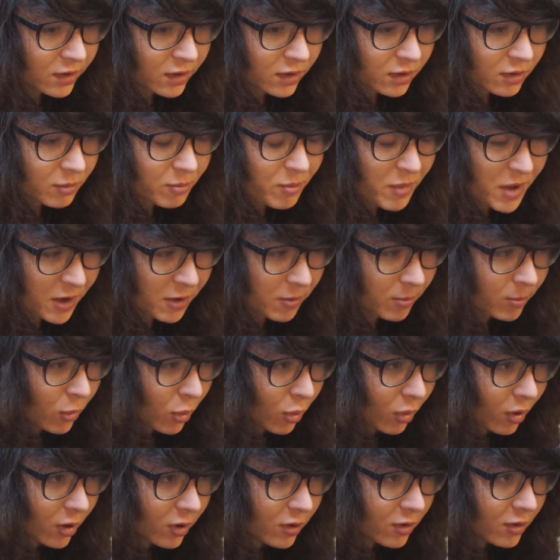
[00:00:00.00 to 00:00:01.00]
make
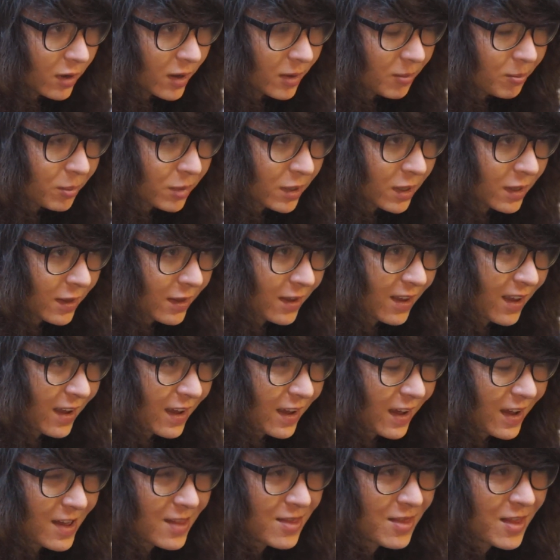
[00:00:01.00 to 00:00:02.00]
more clips
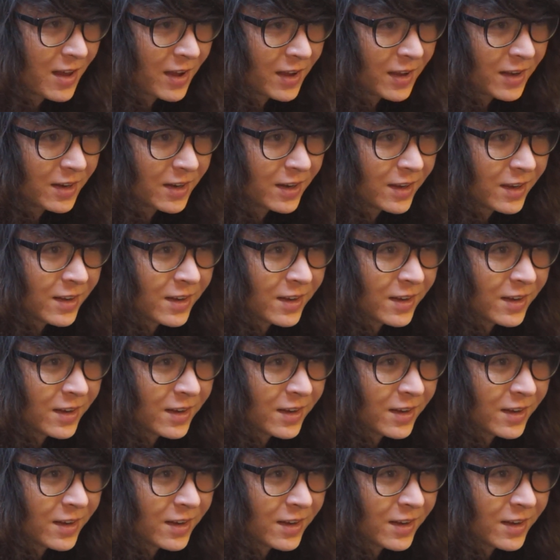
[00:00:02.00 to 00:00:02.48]
and then